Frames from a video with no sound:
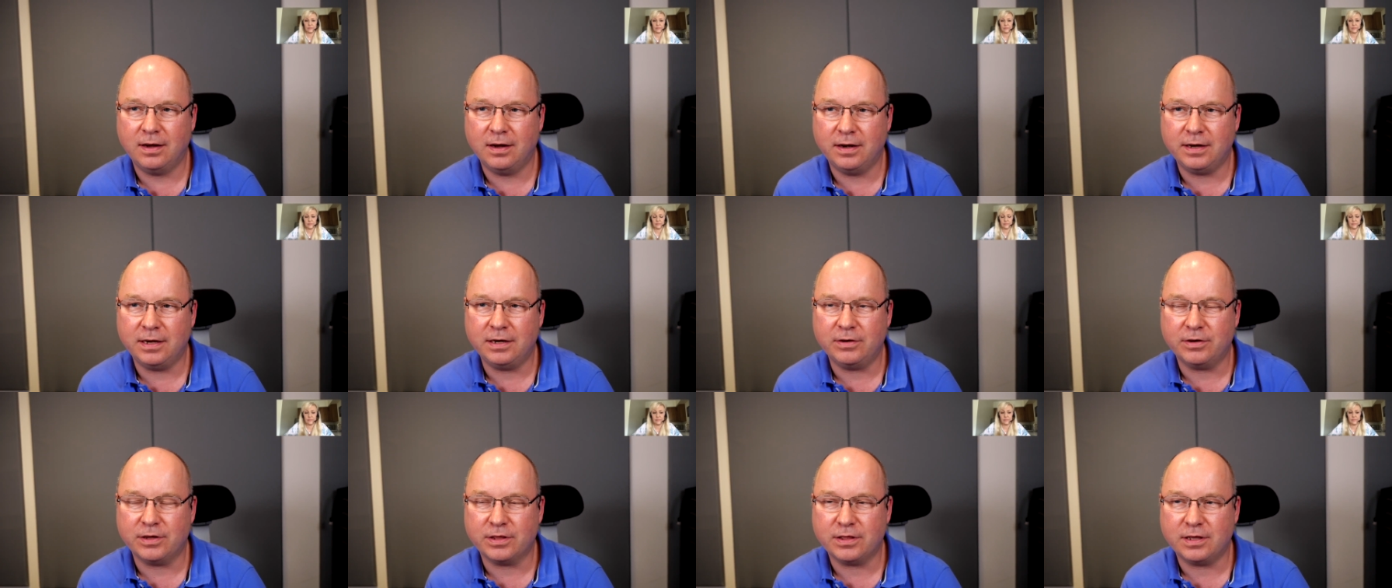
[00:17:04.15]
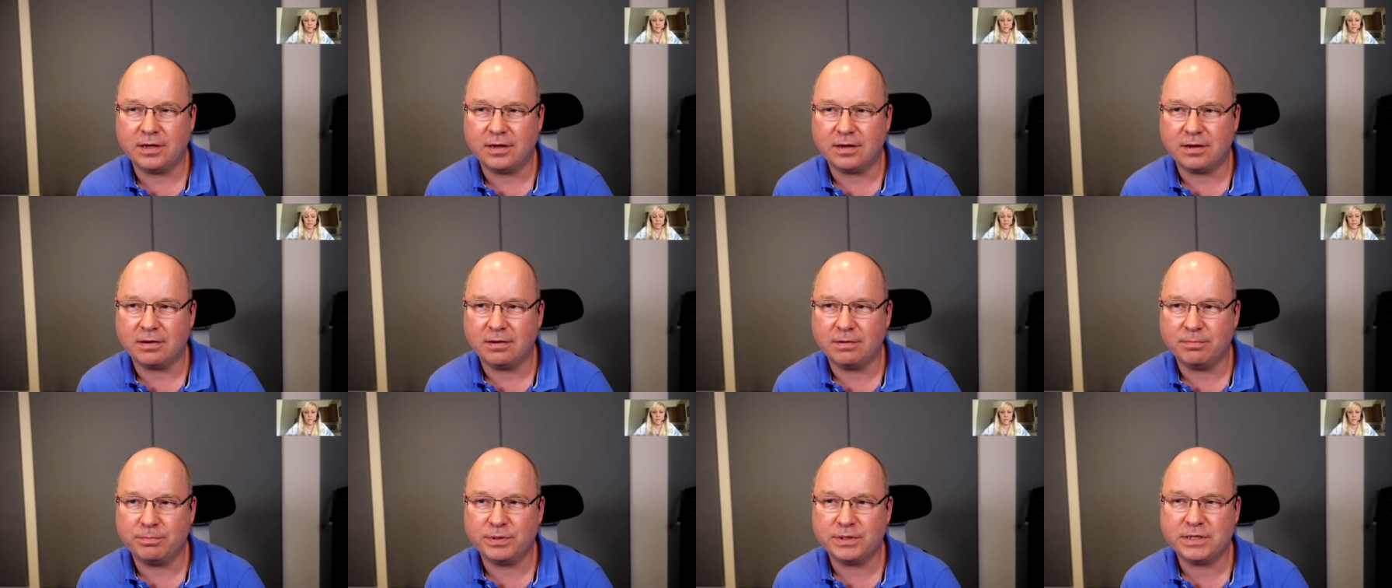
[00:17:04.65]
uh, you know, I
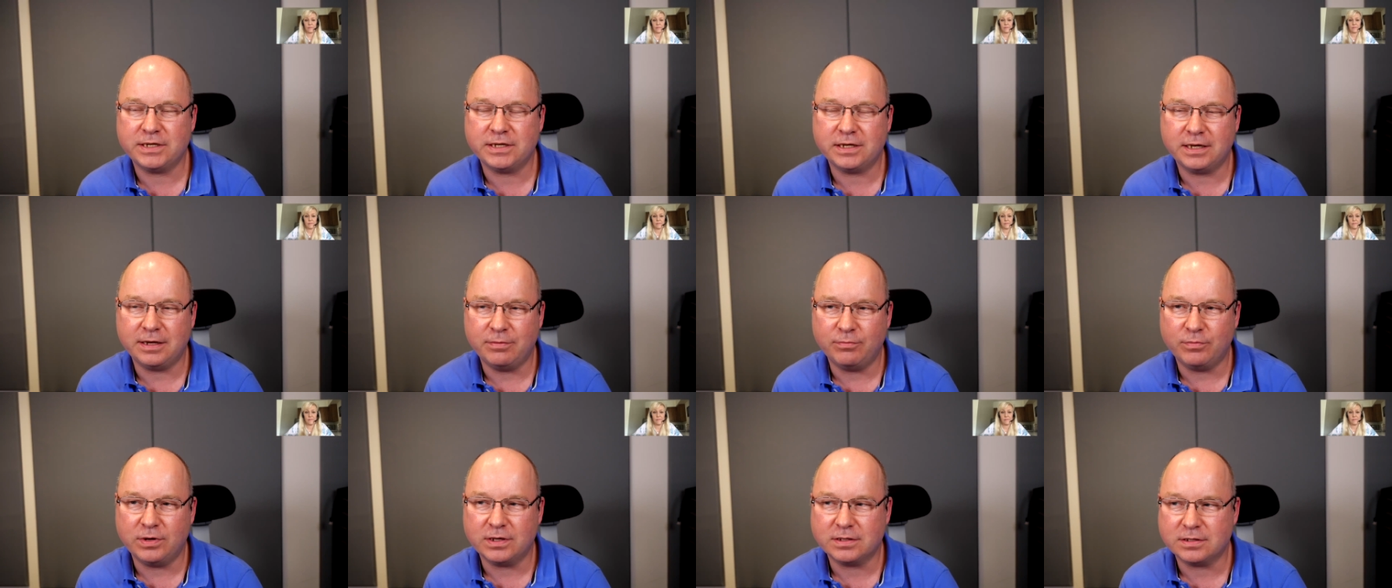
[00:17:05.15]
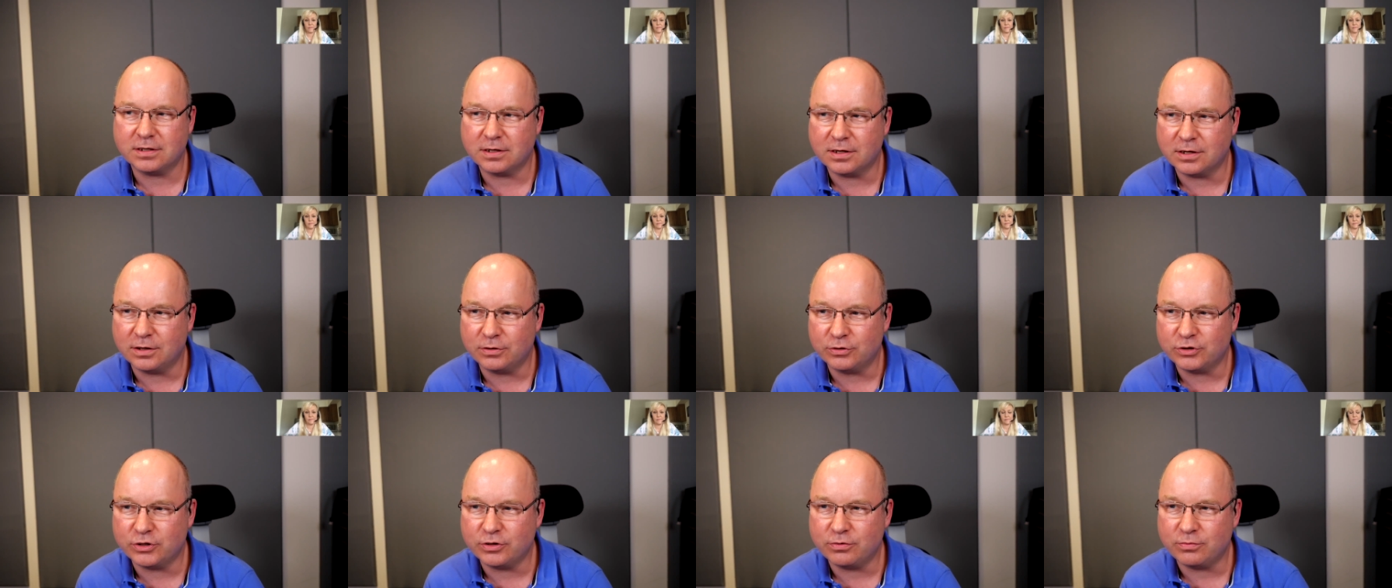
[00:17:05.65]
think uh, particularly in Western
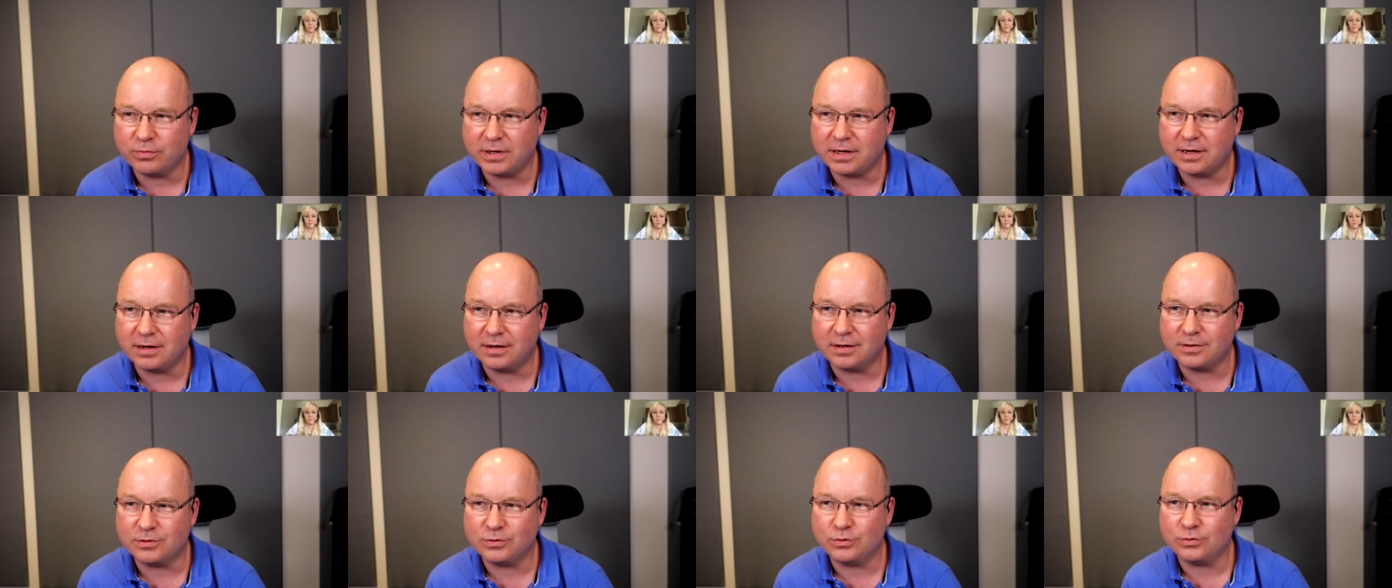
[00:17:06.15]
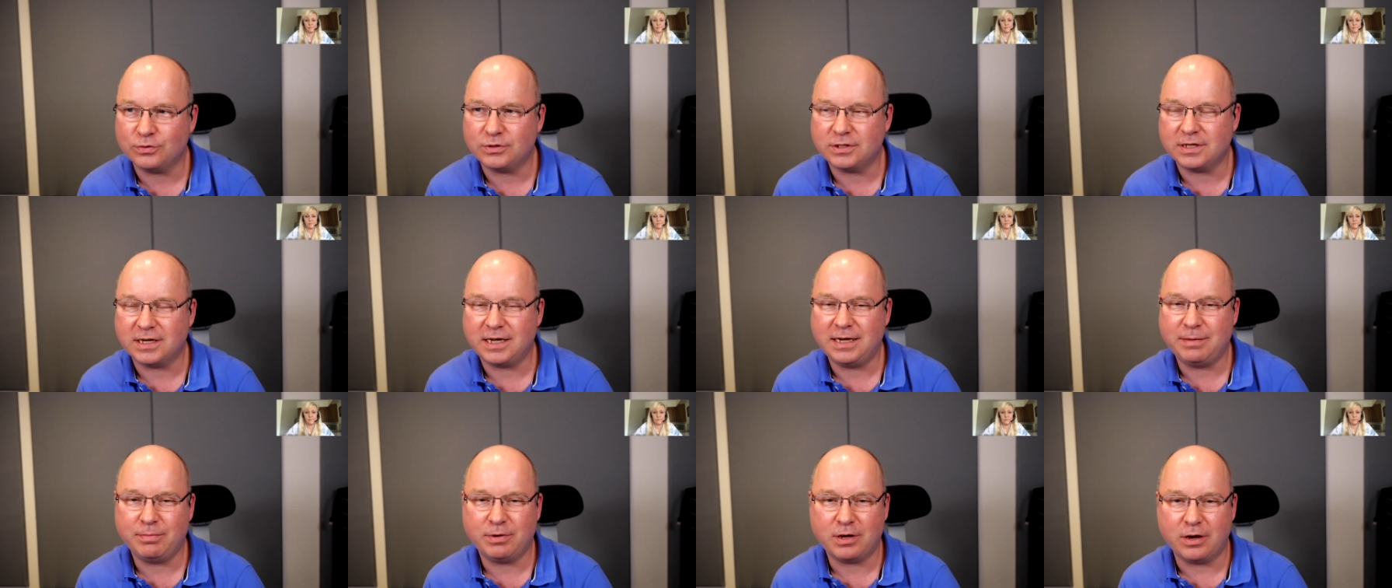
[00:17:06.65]
culture, we are taught
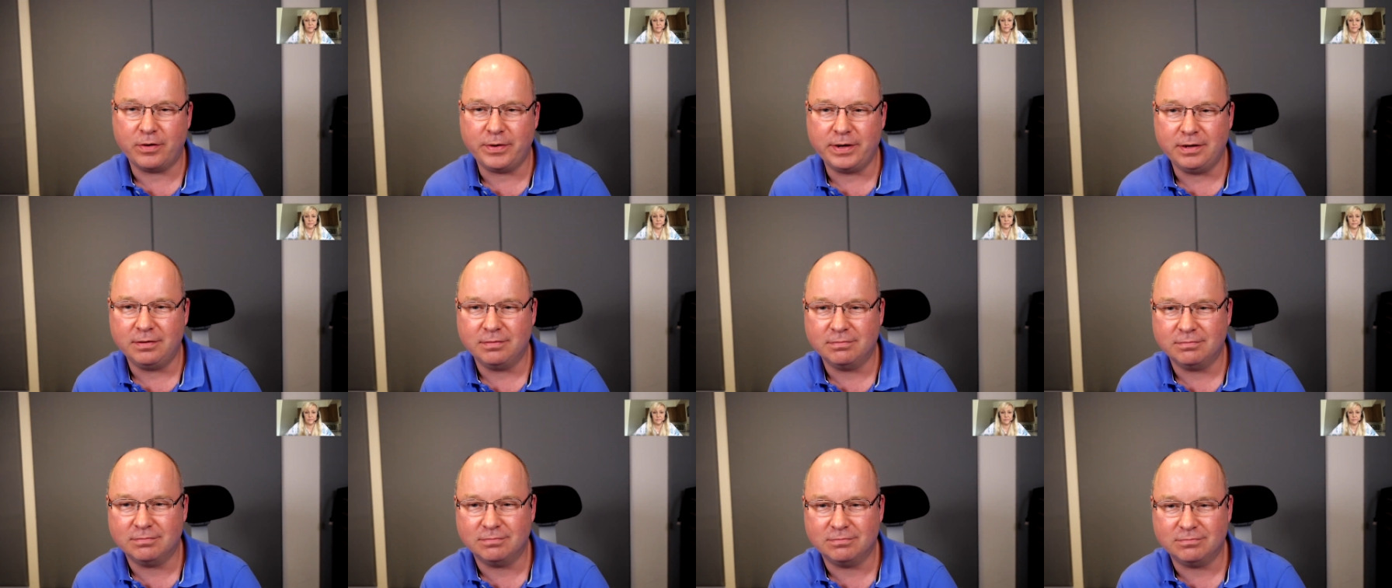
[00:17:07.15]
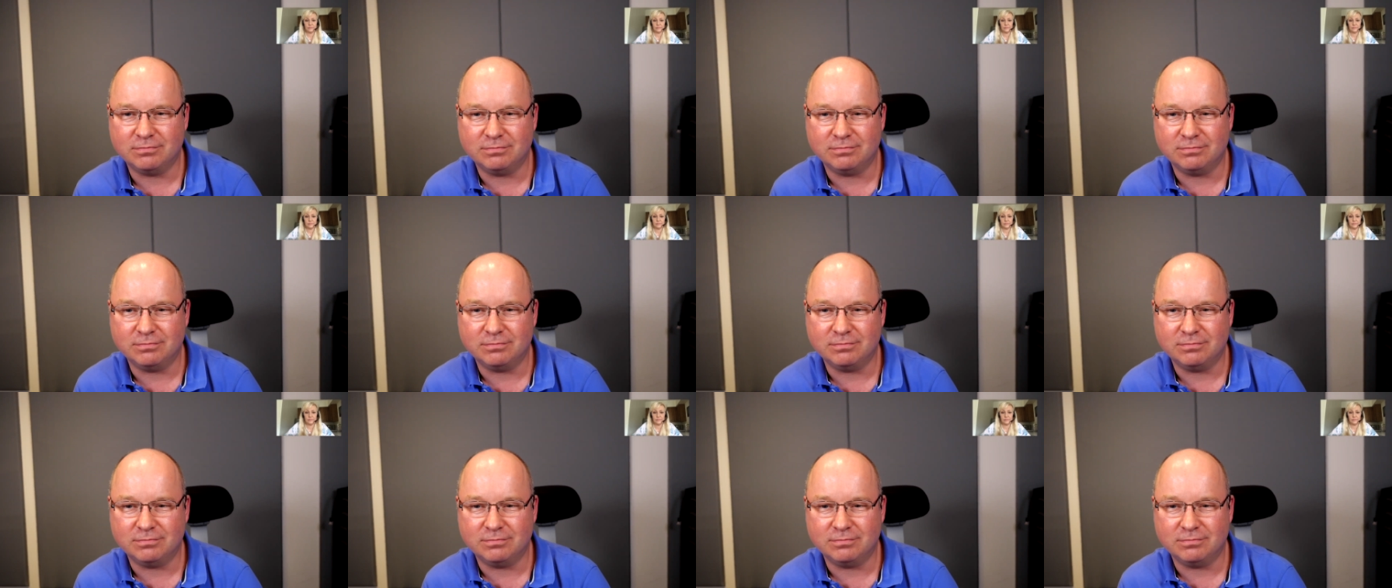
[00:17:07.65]
to keep going,